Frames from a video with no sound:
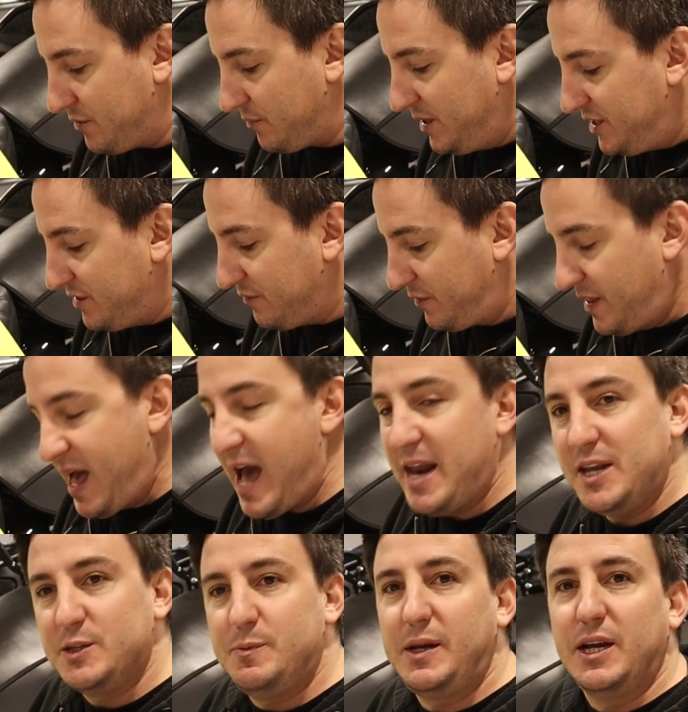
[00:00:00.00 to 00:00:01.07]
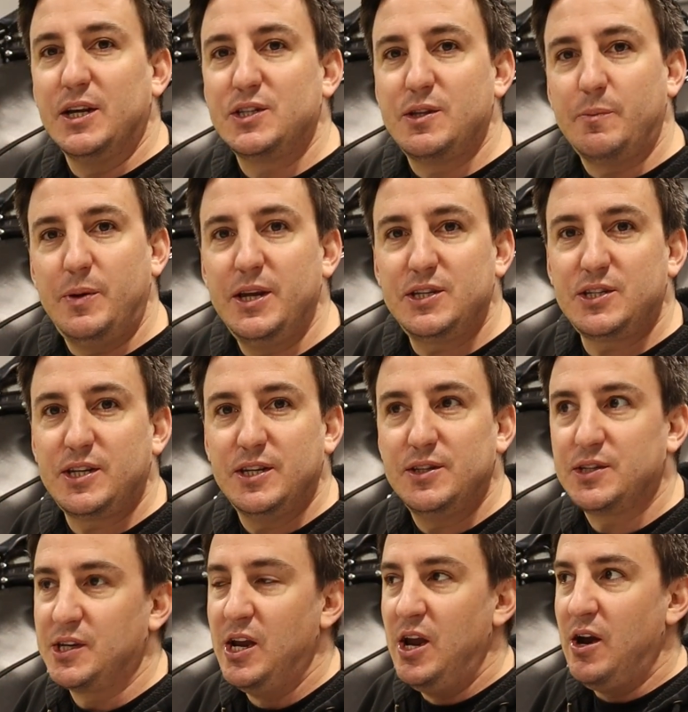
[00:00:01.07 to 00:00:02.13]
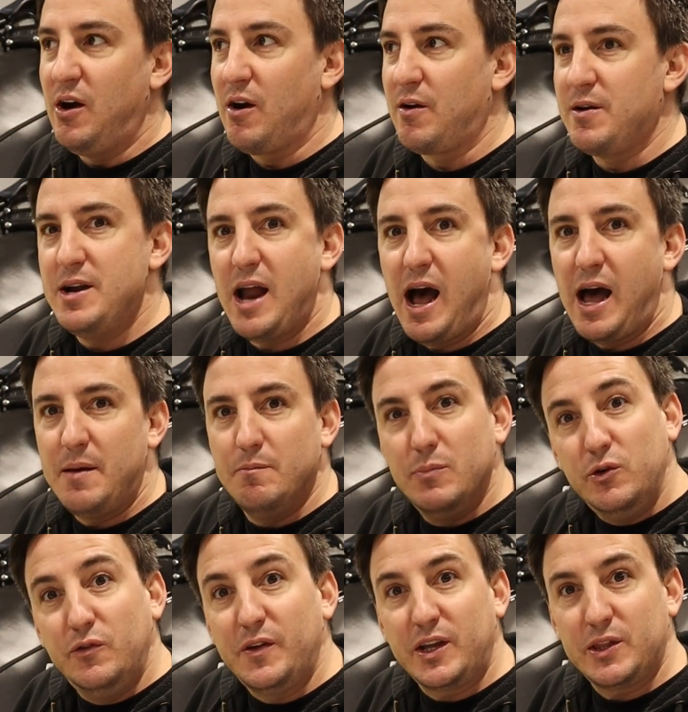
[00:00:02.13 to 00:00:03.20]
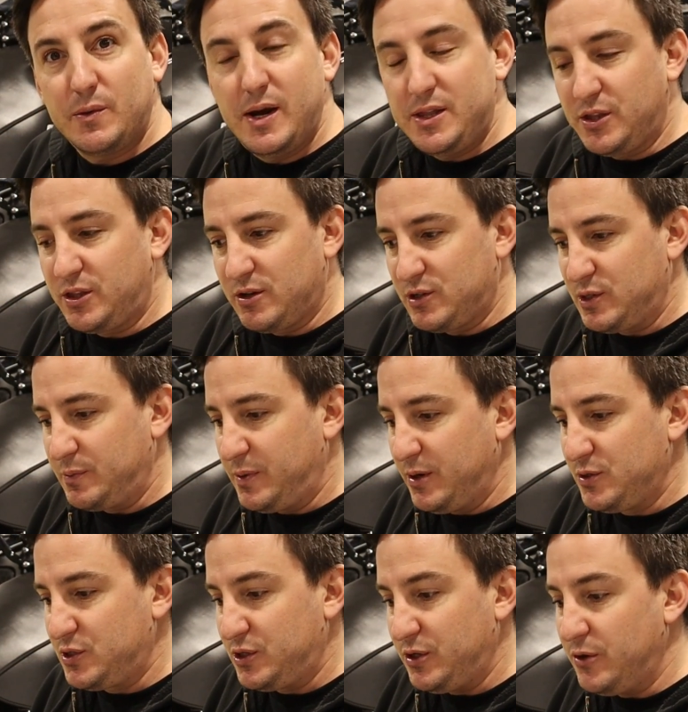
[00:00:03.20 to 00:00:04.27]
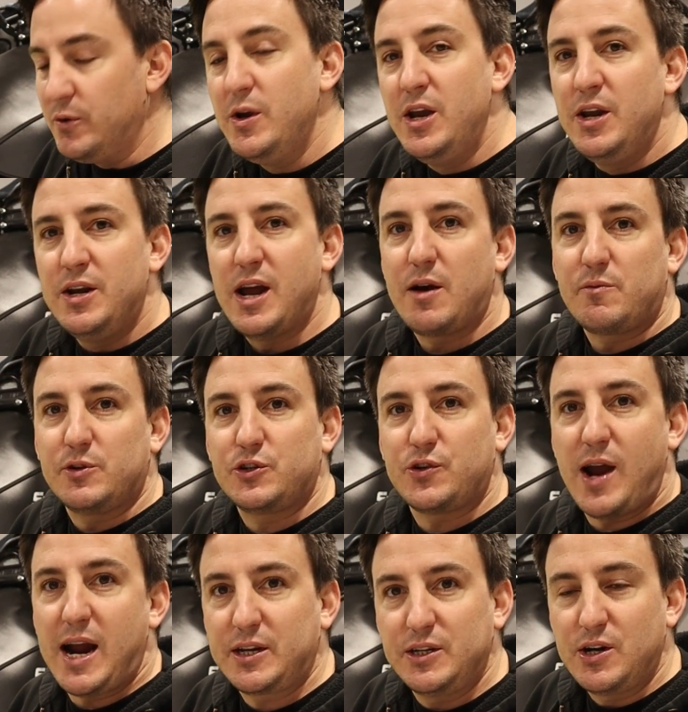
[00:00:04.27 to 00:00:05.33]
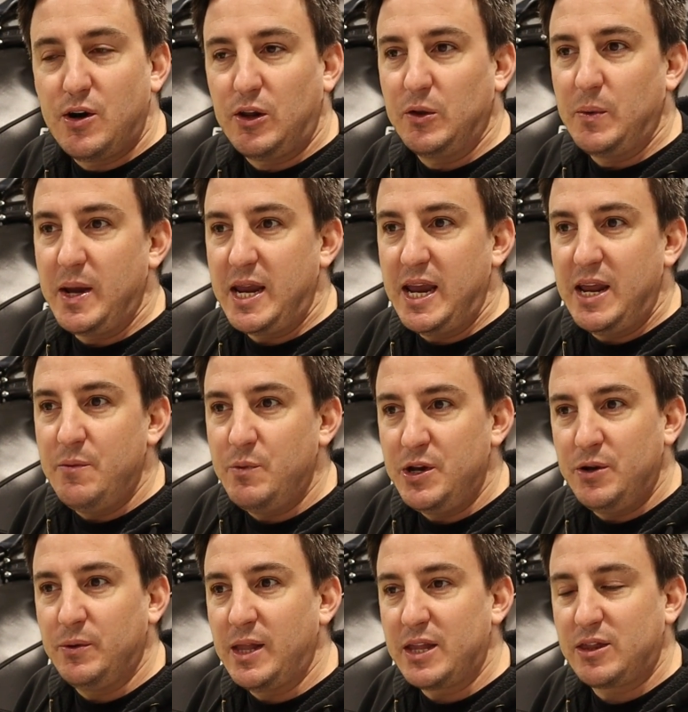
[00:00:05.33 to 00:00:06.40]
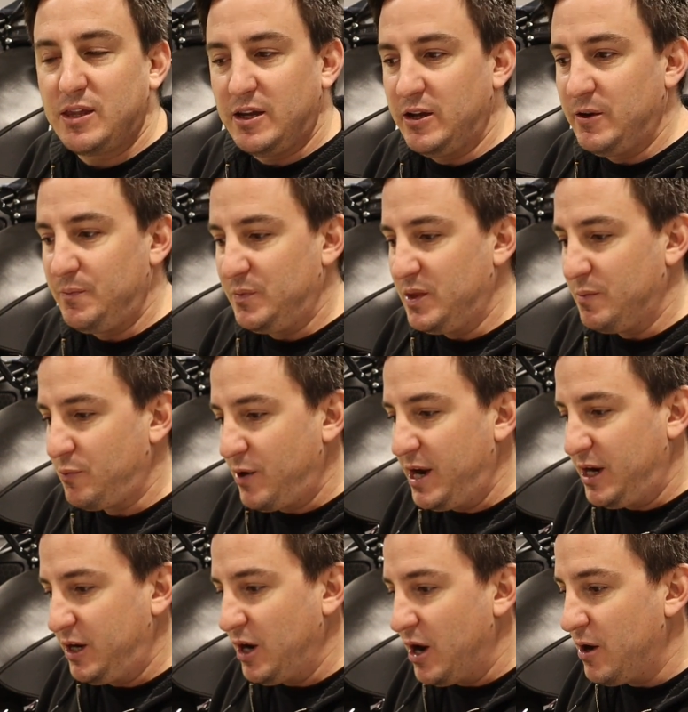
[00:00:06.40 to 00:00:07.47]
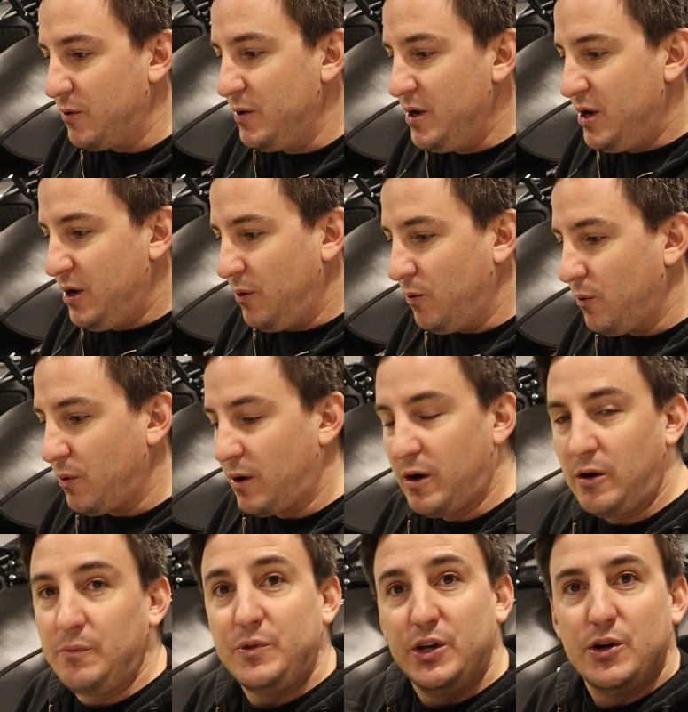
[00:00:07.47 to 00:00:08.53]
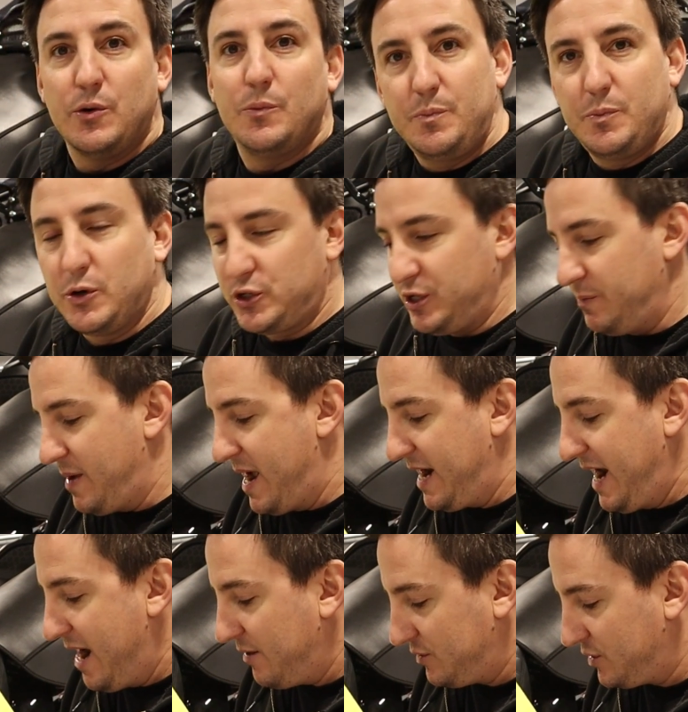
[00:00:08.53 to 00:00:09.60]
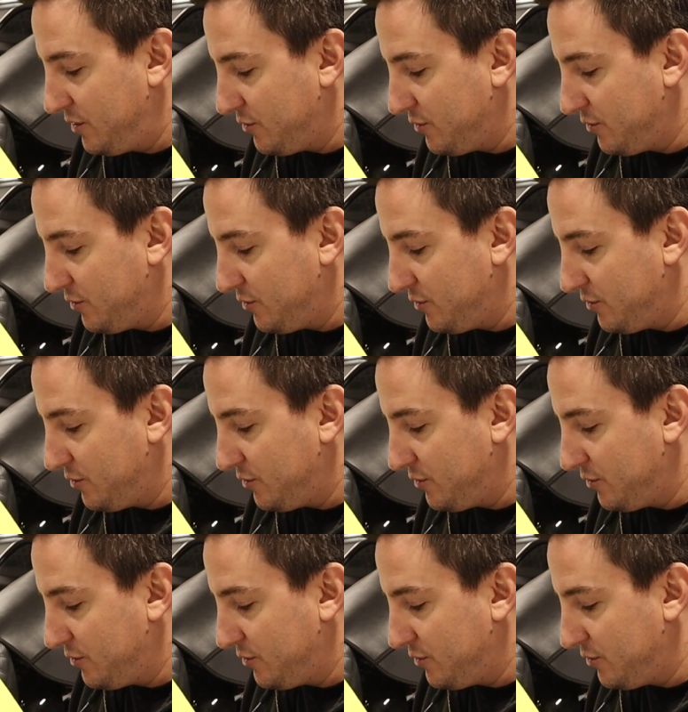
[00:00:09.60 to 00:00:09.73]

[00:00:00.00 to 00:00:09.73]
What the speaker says: And the reason for that is because the pistons are not moving the way that they're supposed to, not retracting all the way in when you let the brake go, or, pushing back out.